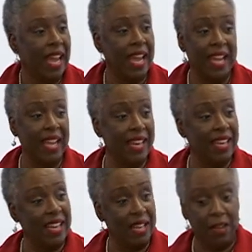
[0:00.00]
And
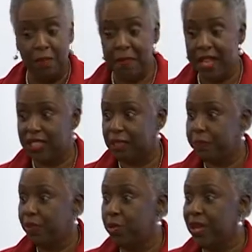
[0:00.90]
in the mix
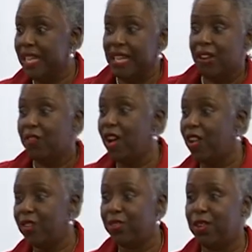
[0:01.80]
between of
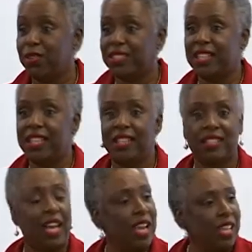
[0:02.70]
all of those
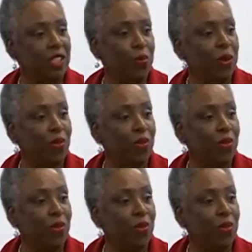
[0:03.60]
things is where